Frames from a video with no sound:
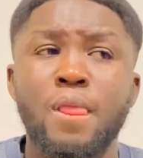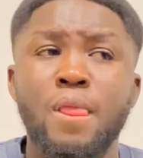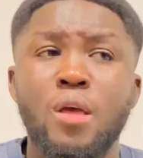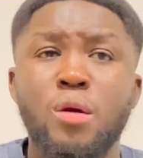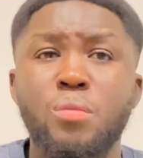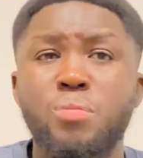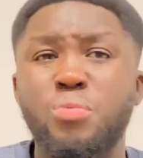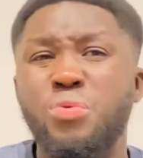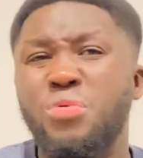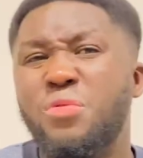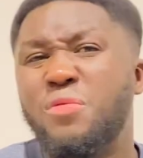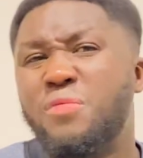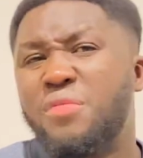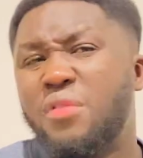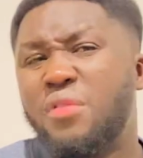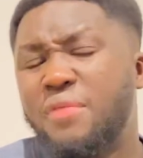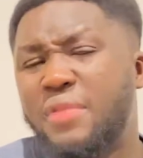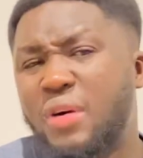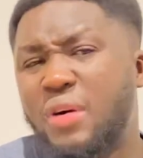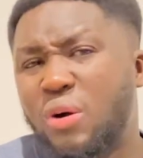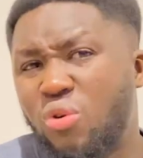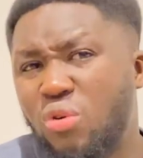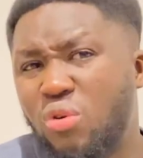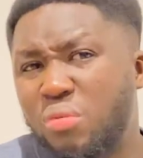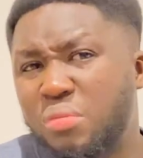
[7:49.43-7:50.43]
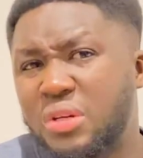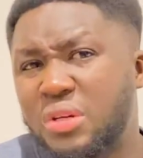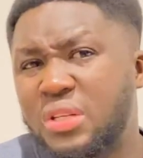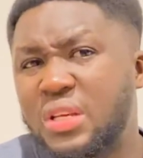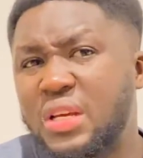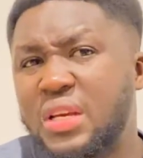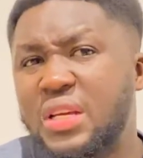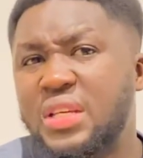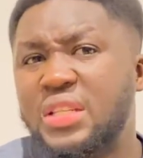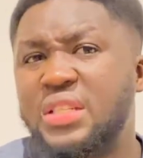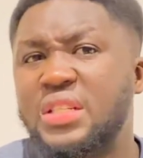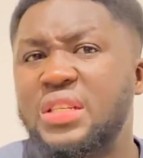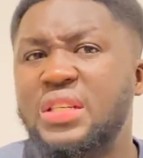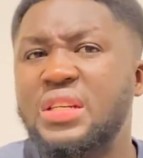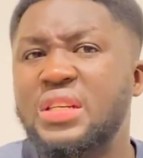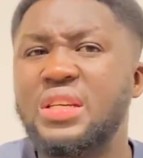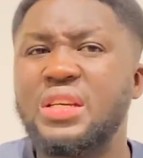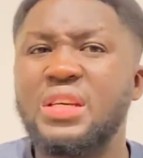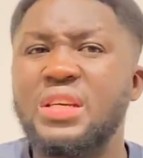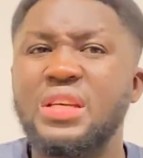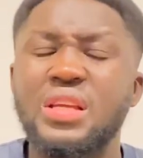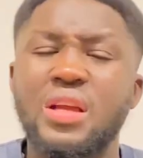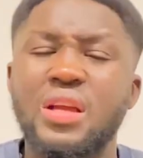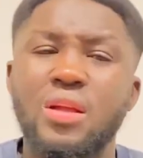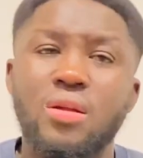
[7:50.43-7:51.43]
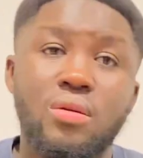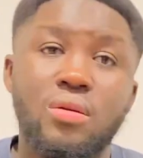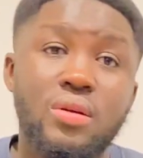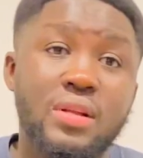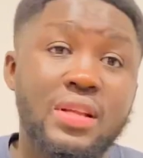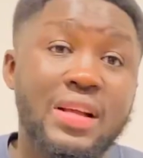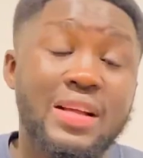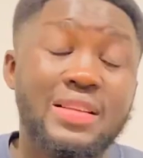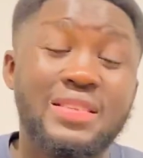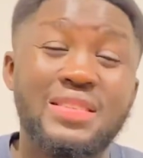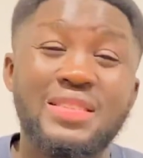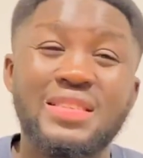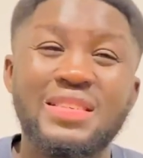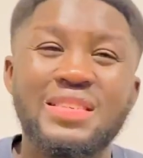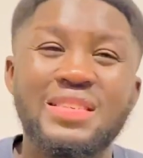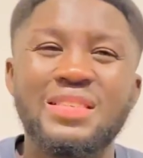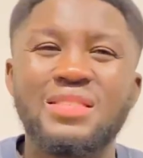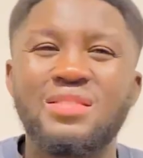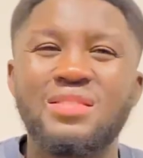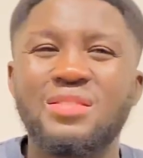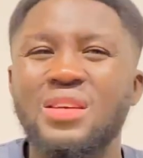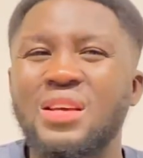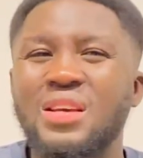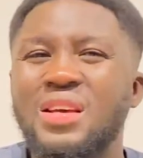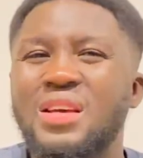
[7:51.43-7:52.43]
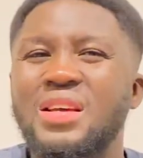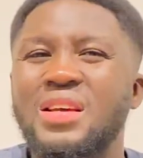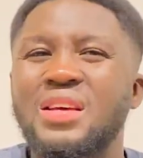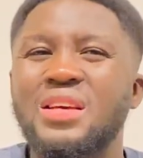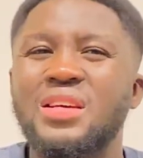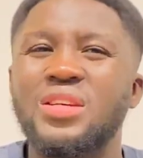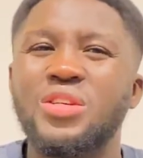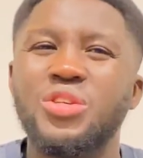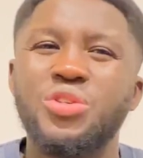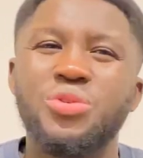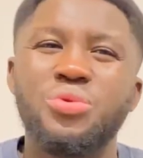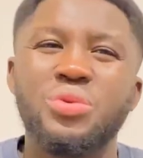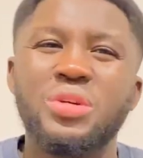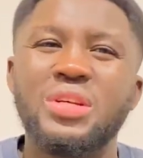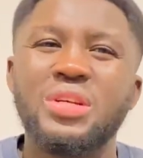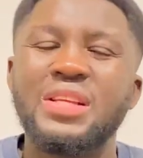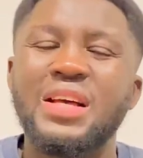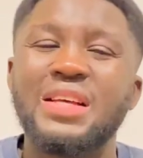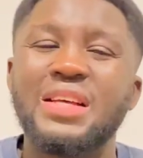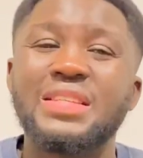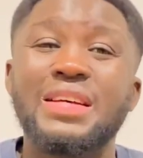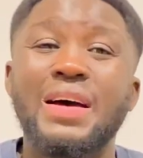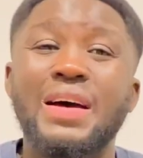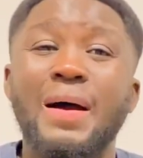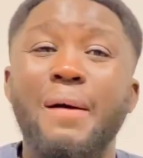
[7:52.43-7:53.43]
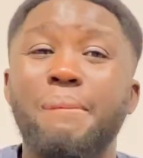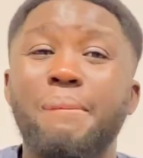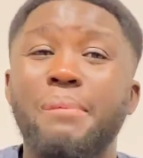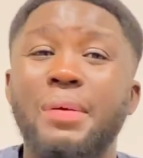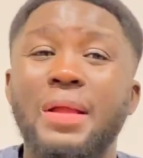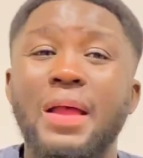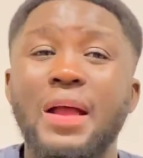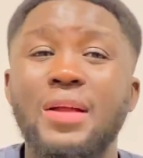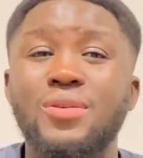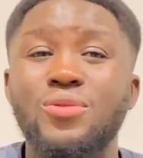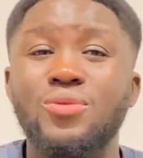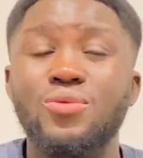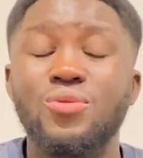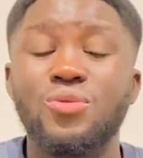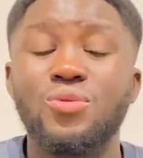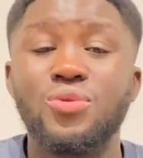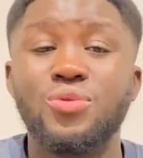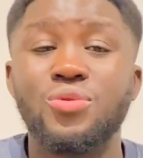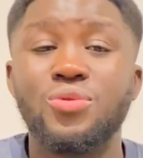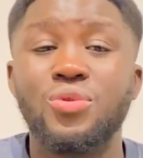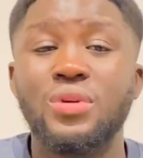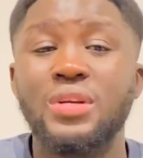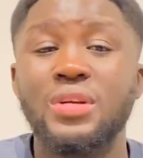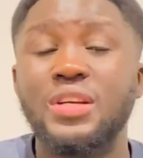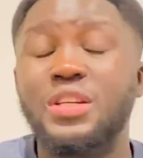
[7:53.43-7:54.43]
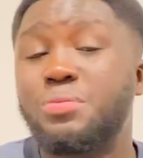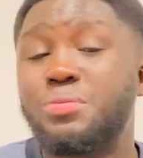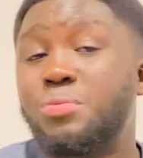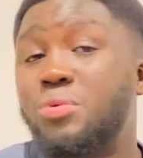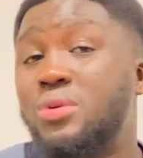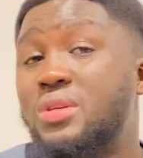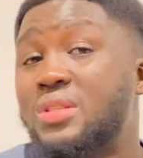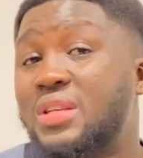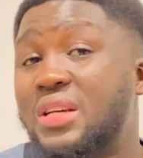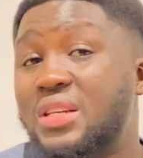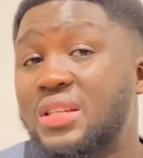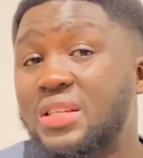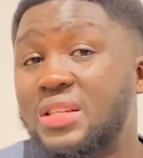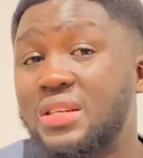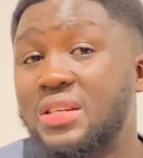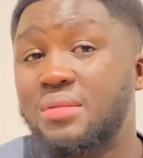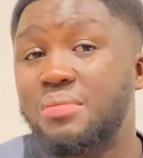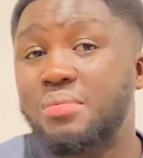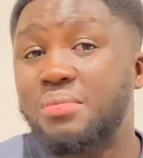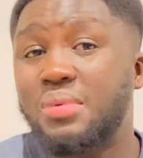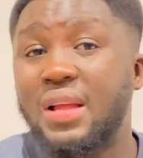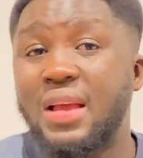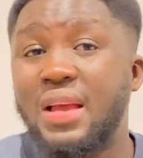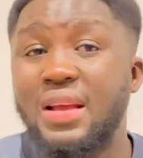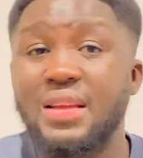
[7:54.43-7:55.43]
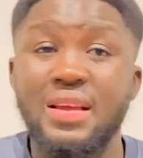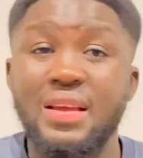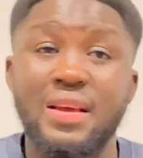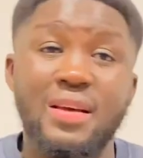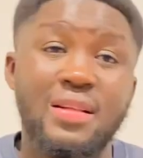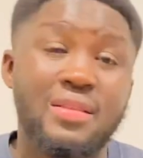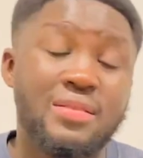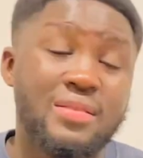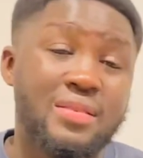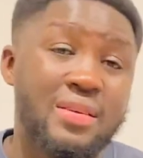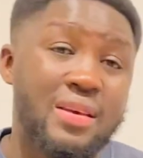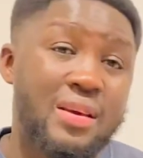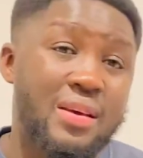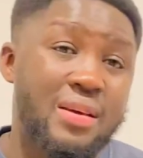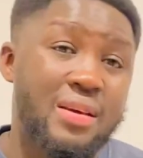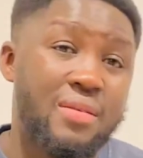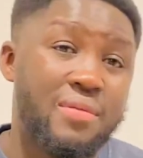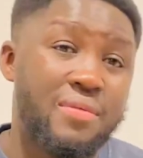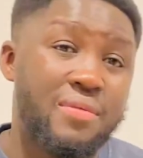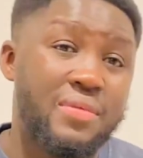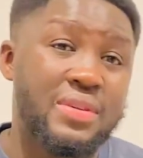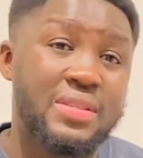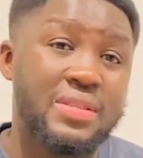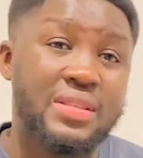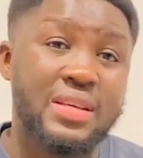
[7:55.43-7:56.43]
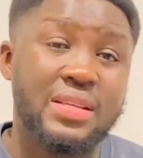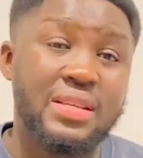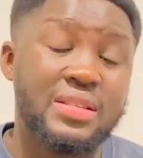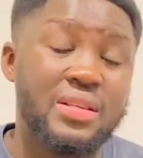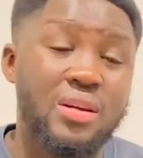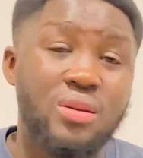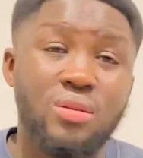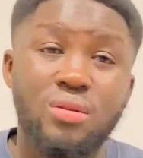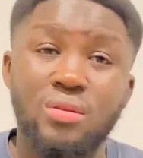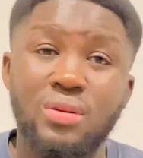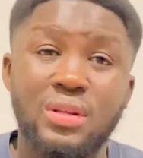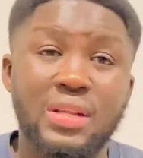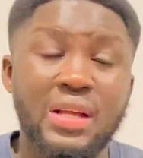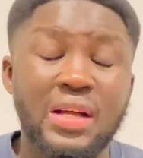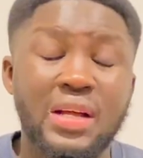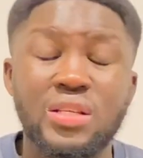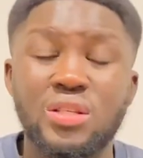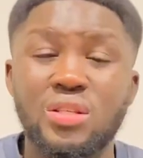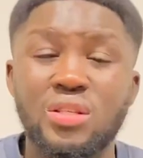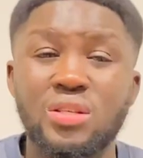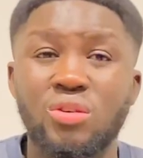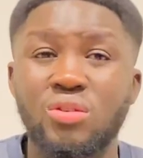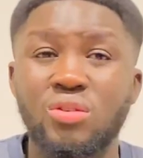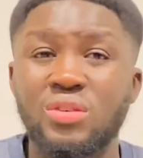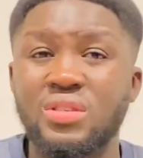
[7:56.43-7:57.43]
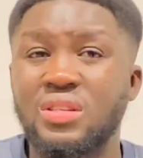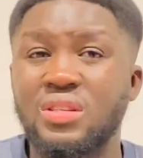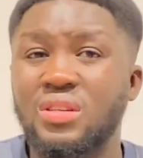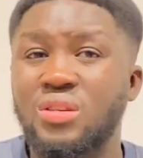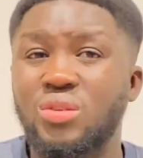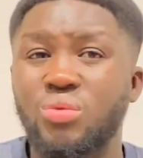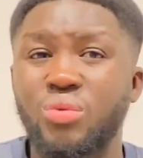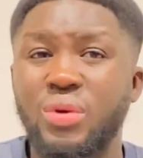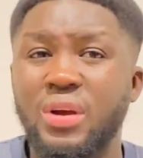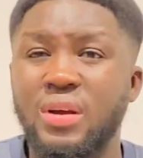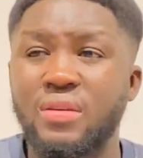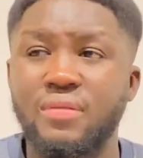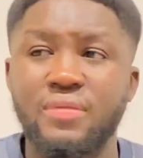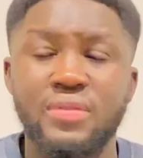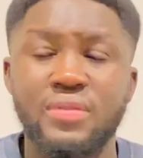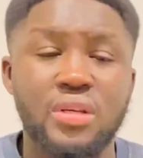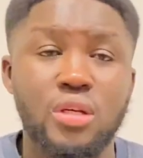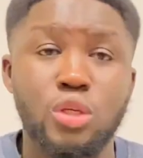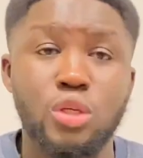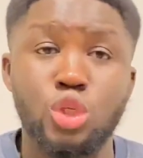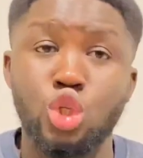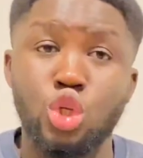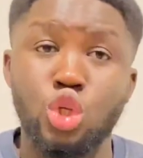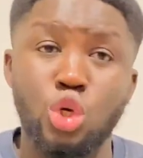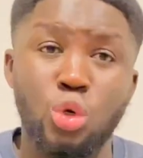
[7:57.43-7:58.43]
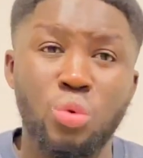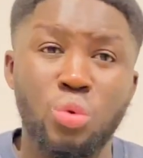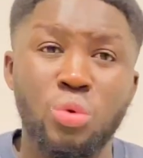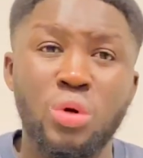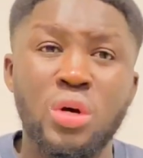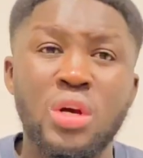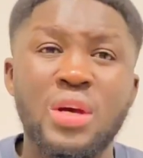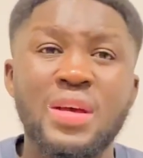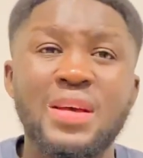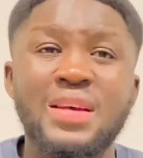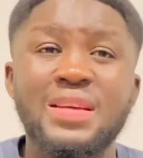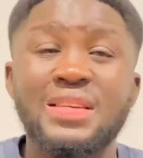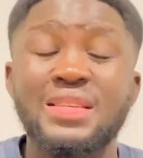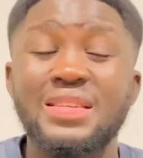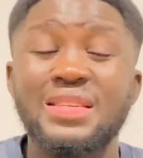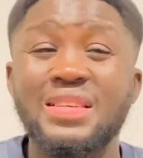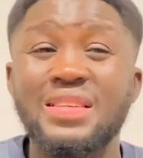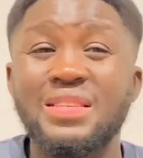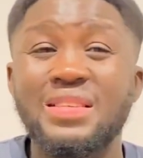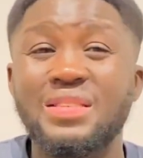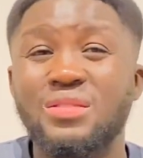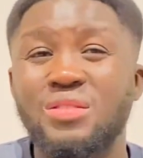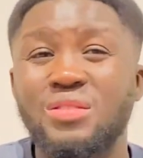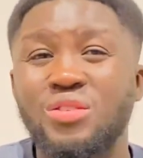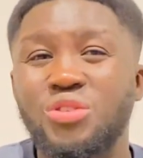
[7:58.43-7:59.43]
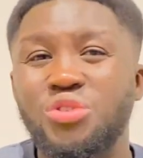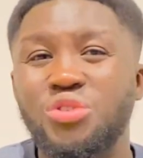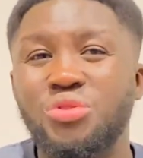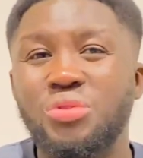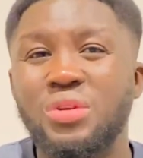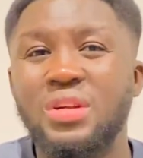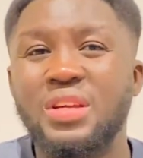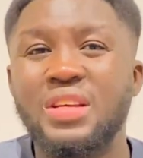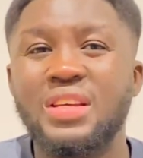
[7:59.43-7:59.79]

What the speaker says: proof of accommodation and all that. This usually doesn't apply to those on a sponsorship, like the healthcare visas and all that, or skilled work visas. No, this usually